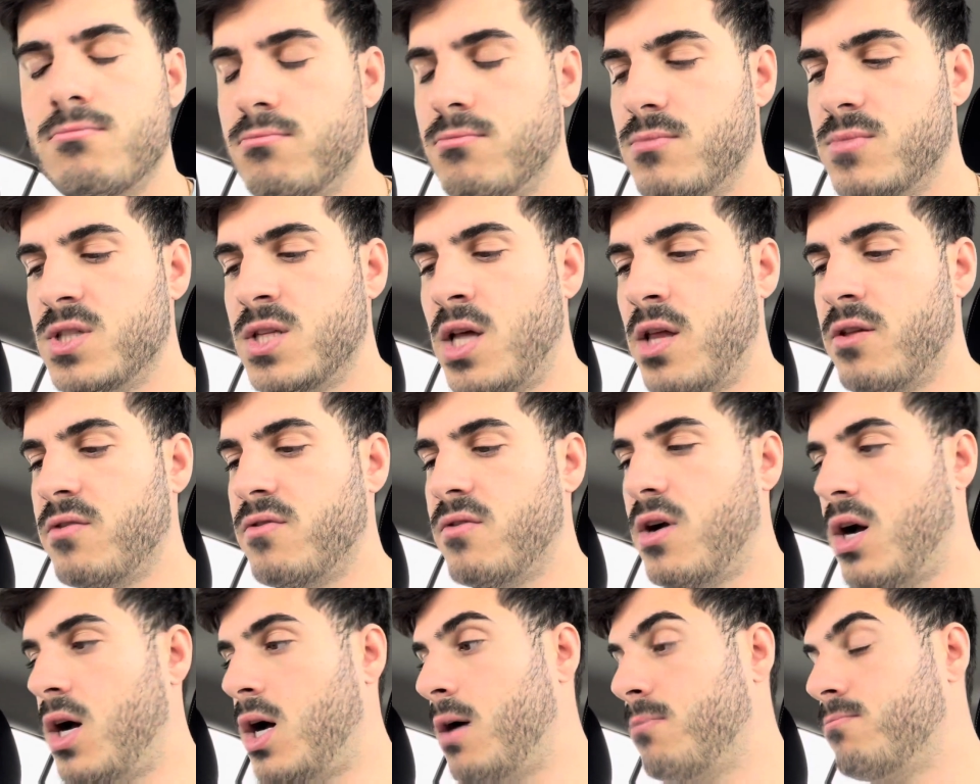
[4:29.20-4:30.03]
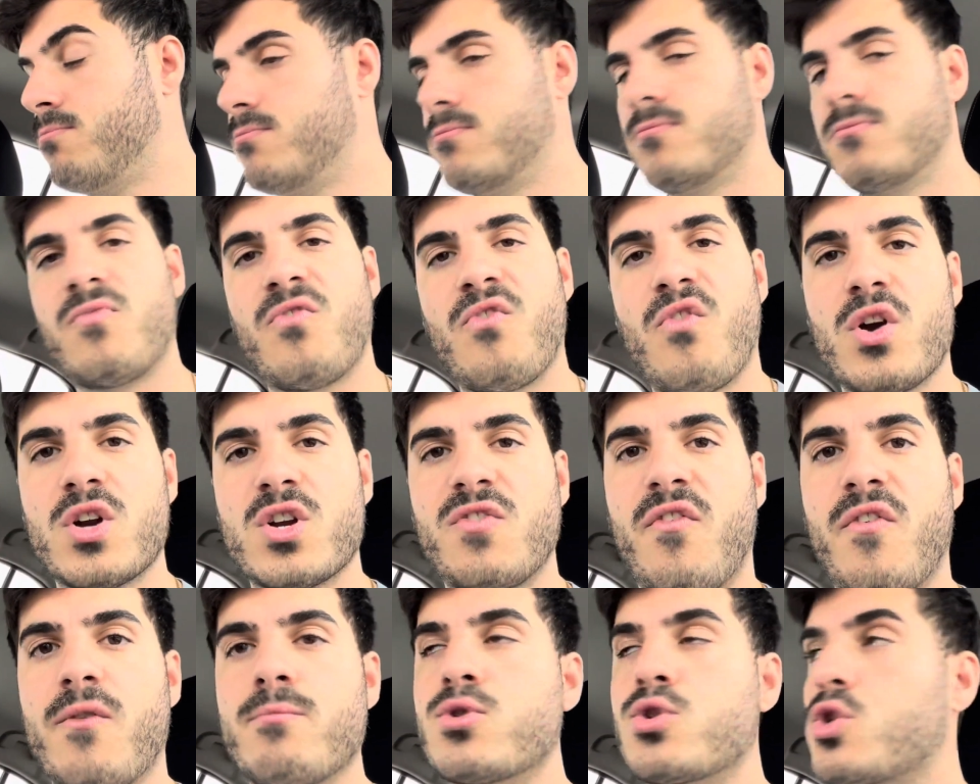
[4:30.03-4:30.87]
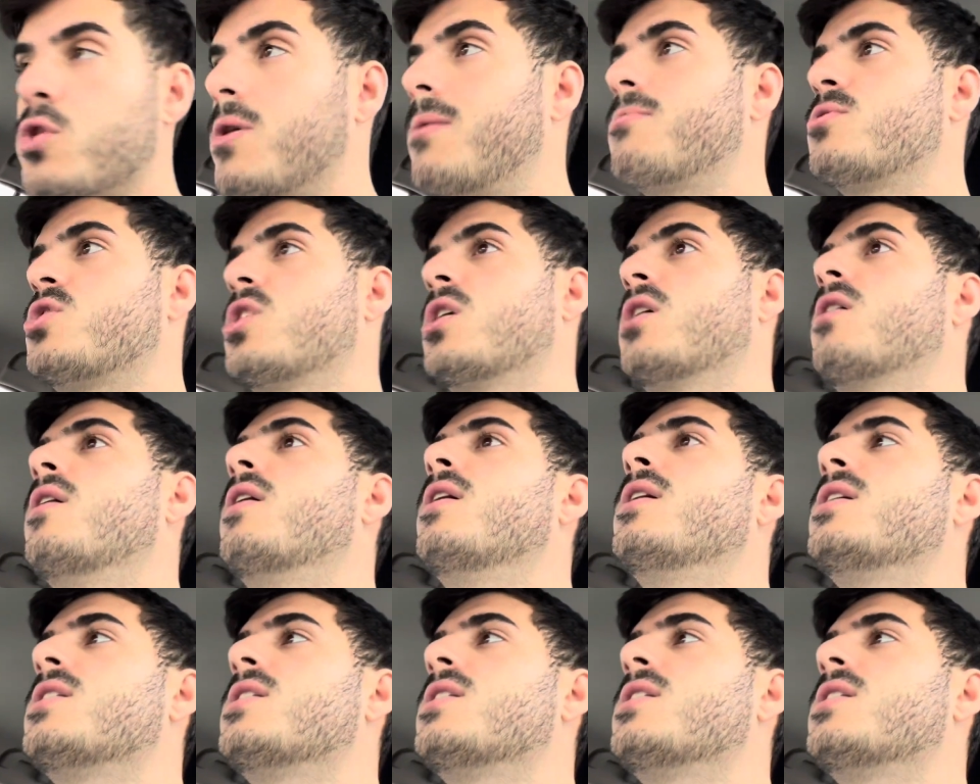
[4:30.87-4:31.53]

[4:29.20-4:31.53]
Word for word: Another um, verse from Scripture.